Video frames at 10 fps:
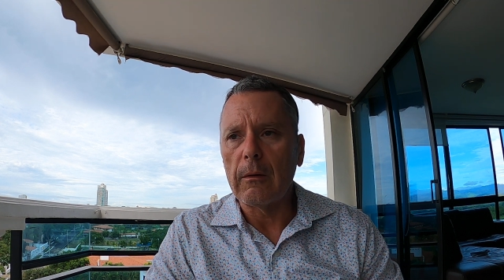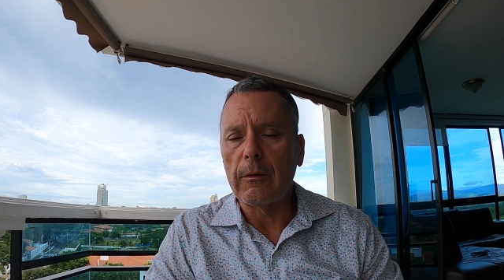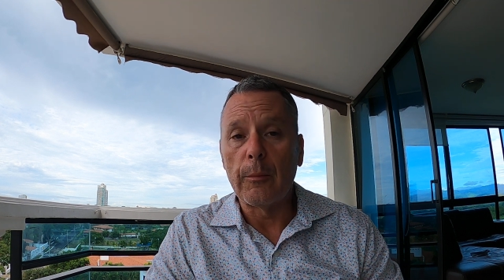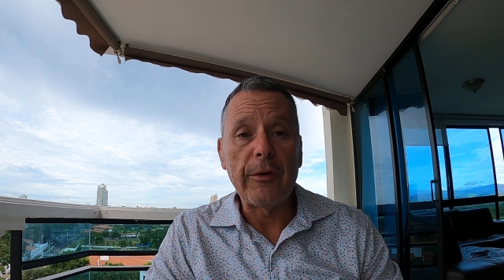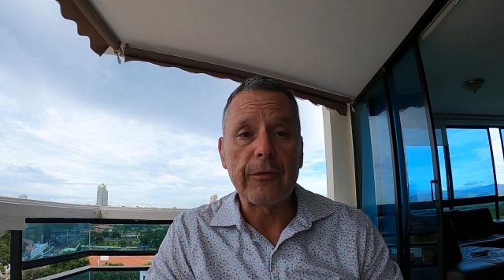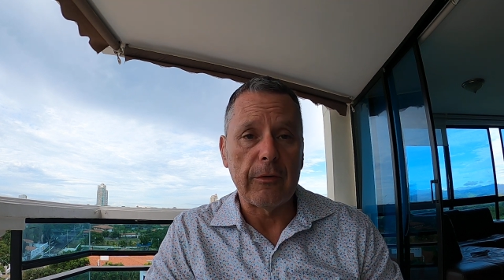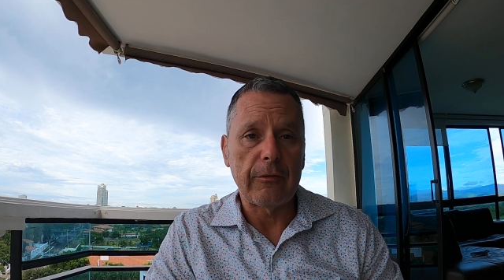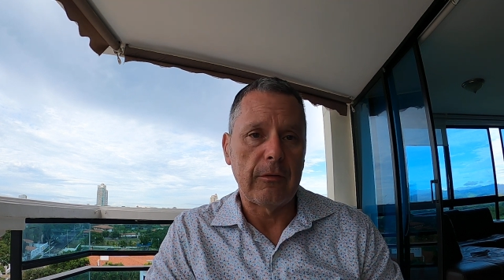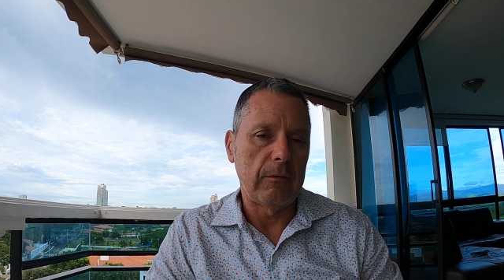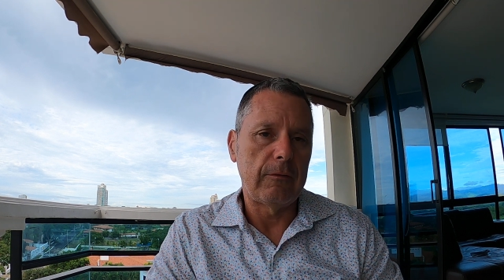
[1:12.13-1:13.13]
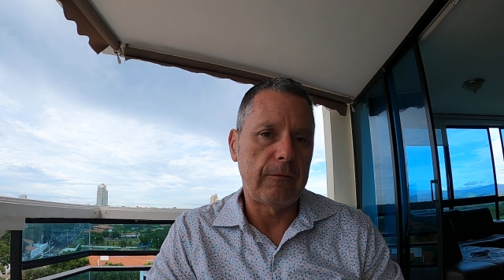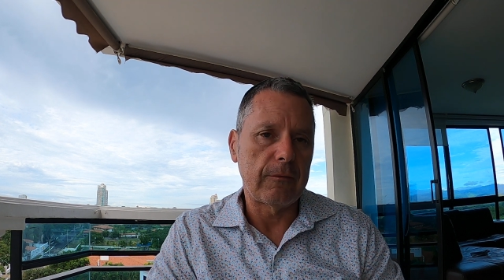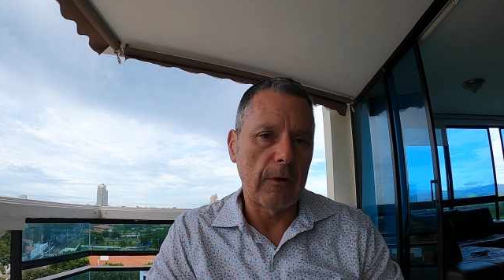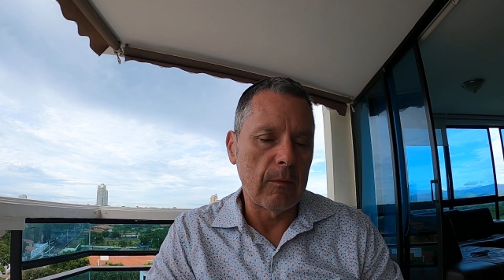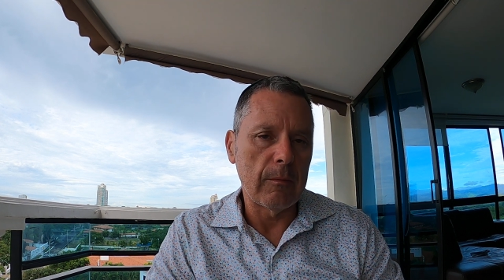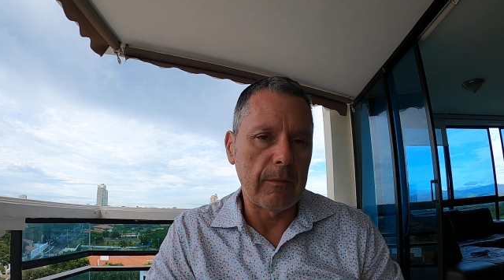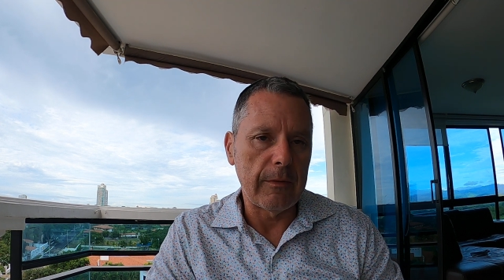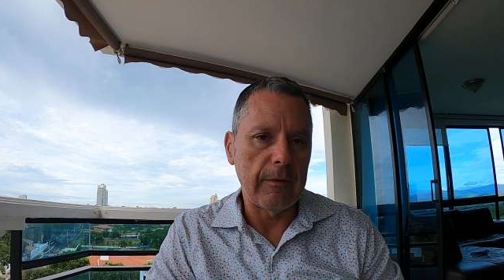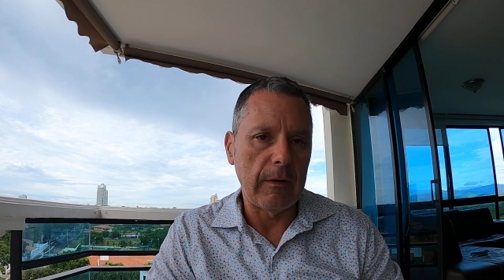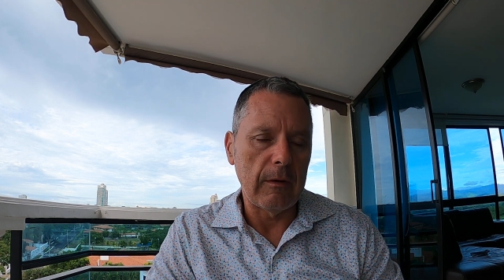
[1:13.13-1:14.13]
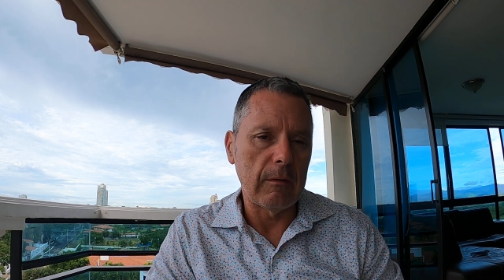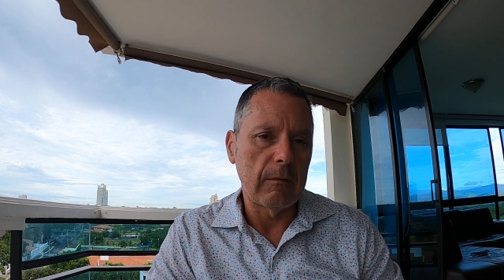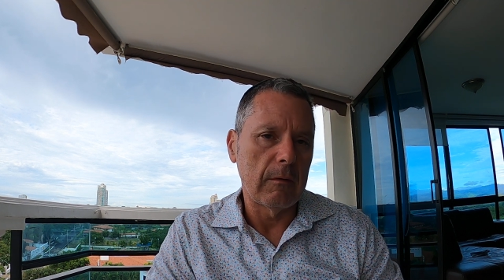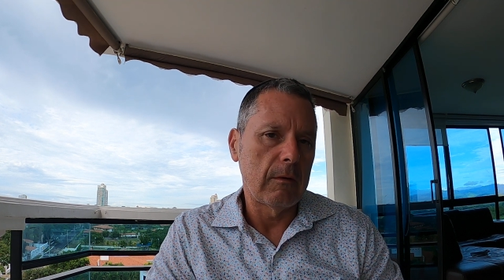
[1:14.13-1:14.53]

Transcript: their business from the